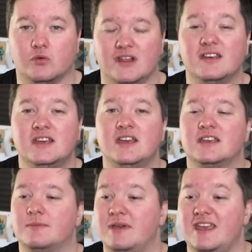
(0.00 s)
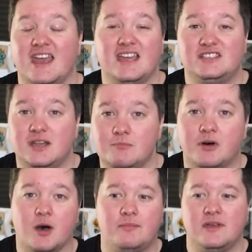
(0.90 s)
It could be Jim
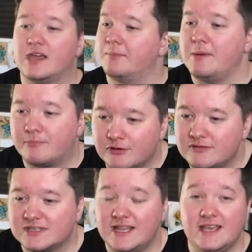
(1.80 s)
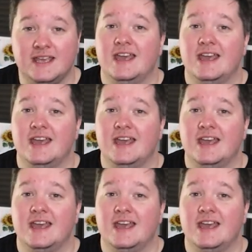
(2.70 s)
Bob, it could be Bruce Lee,